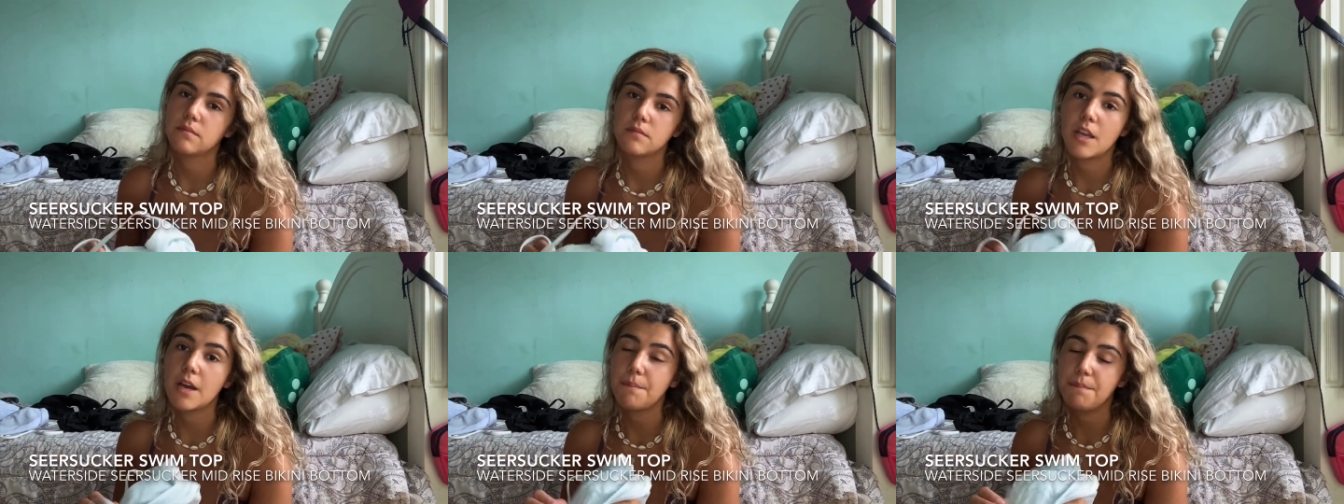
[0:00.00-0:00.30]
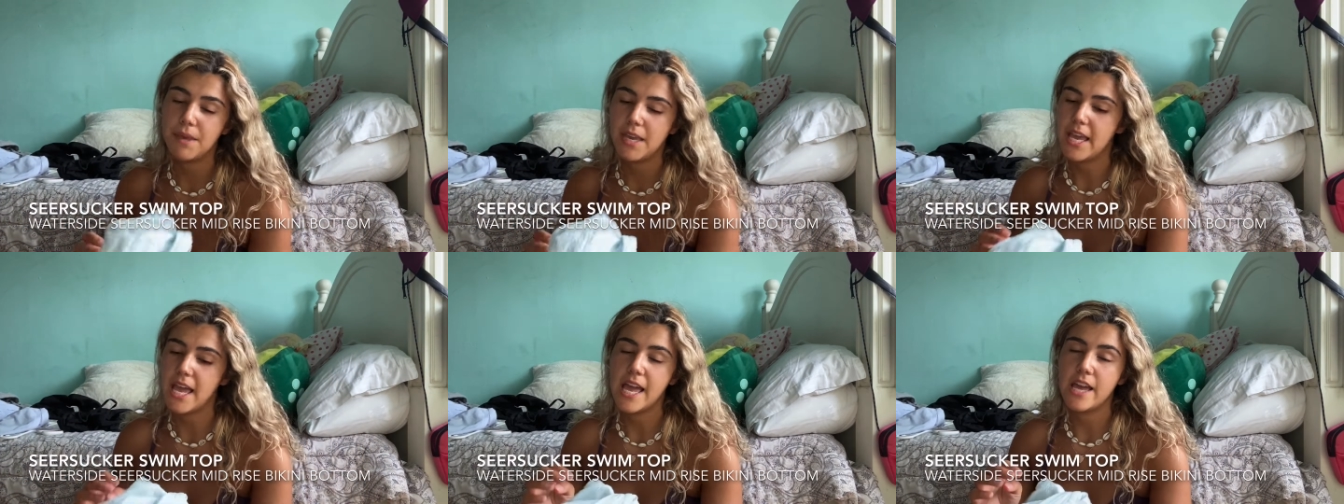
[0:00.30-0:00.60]
a
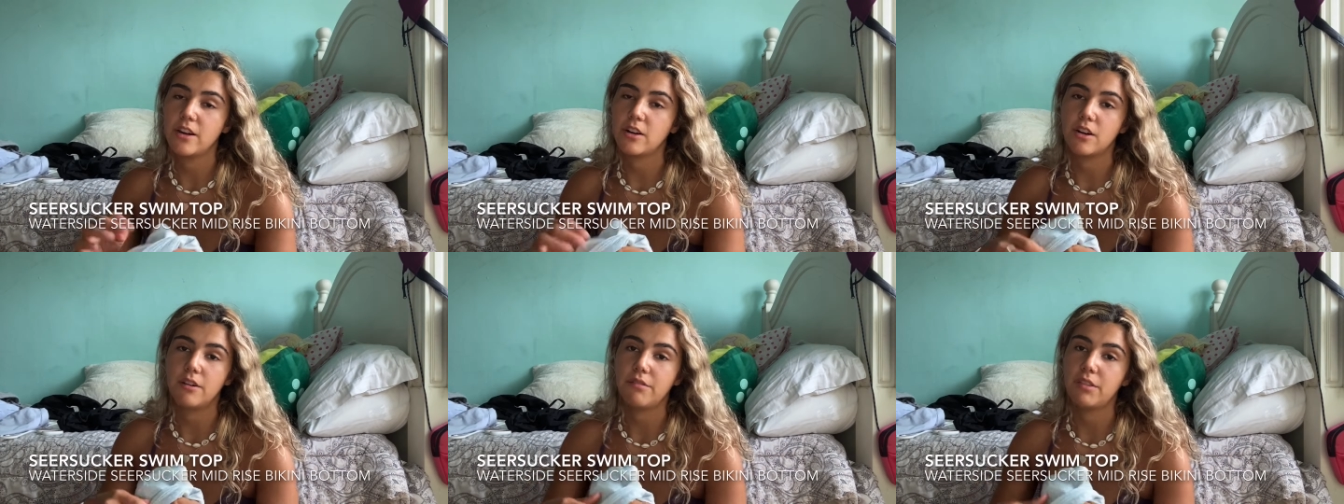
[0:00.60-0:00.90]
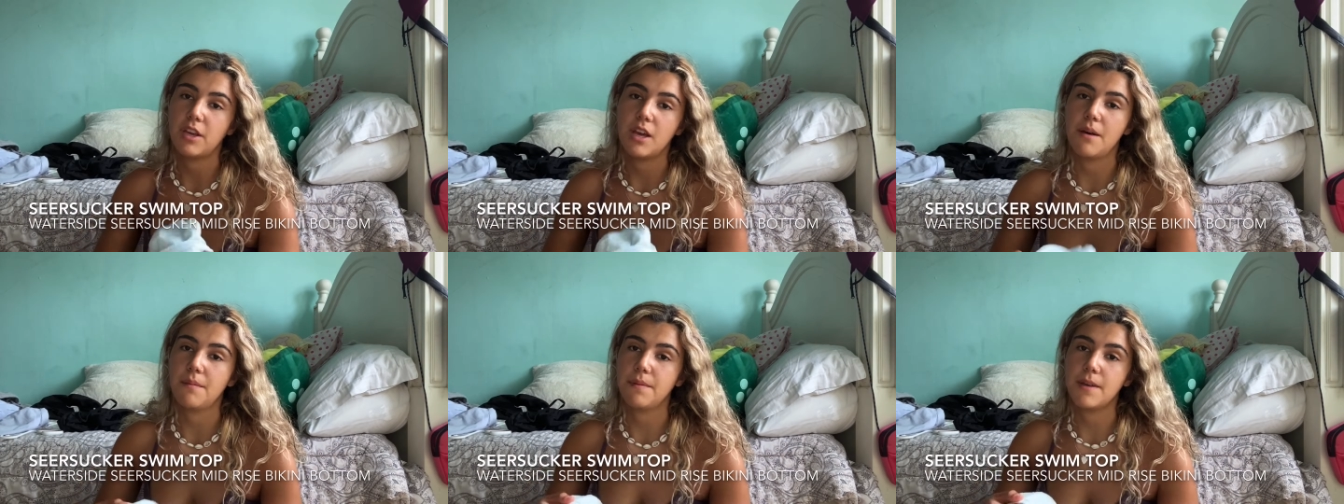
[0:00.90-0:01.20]
big hater of the
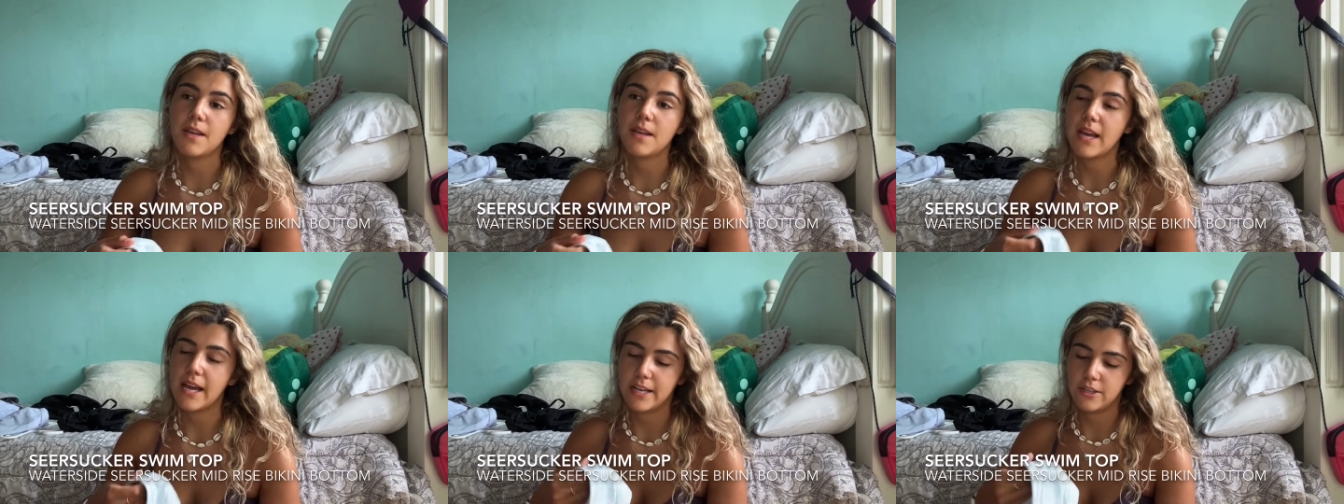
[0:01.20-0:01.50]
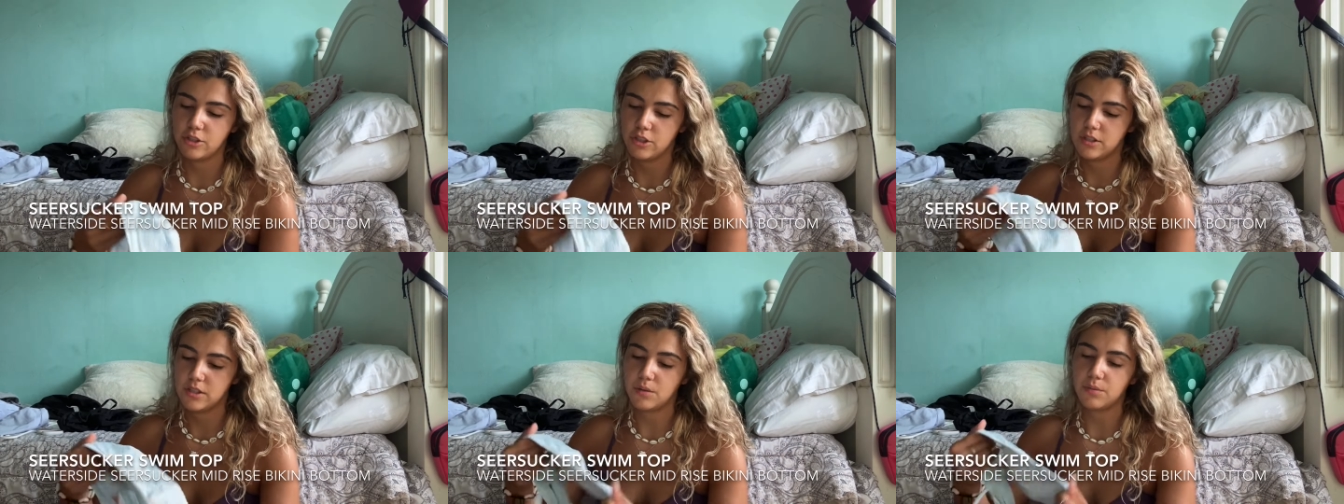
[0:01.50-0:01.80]
cupping. I
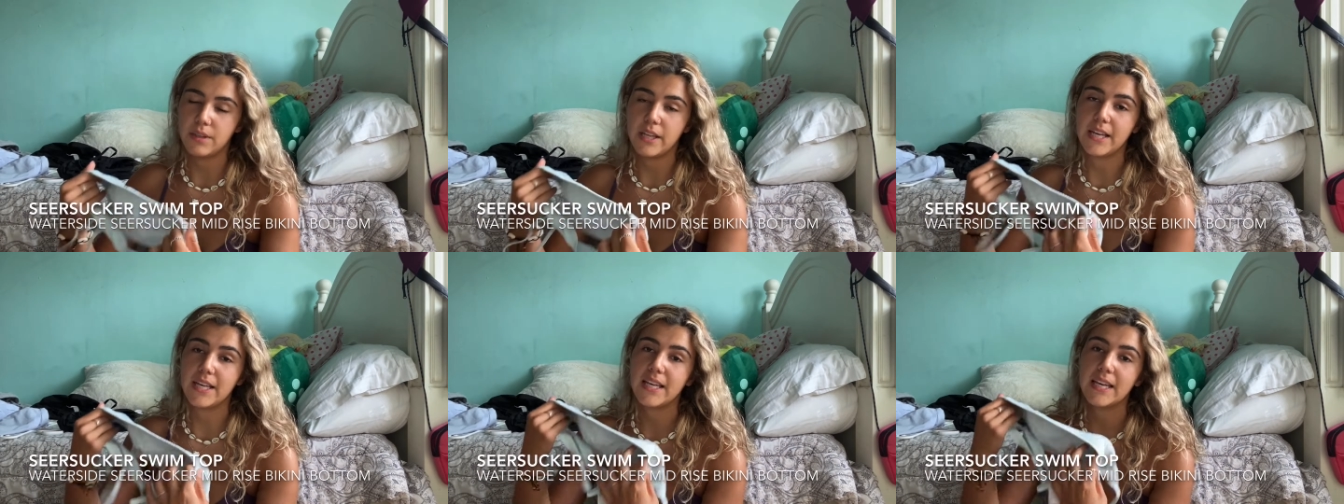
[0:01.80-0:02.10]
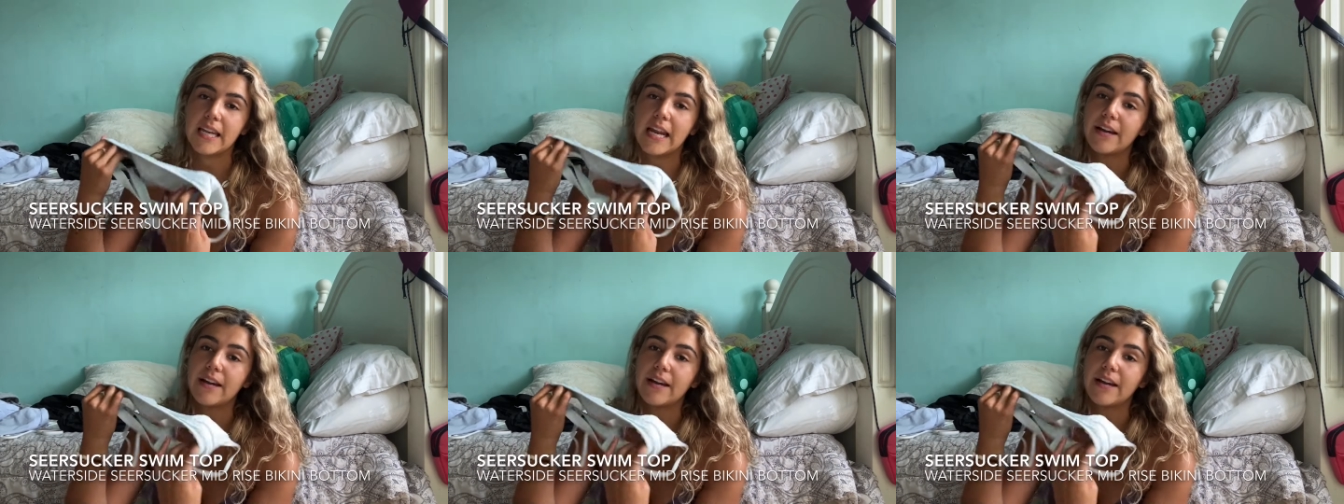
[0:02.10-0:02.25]
just don't like it.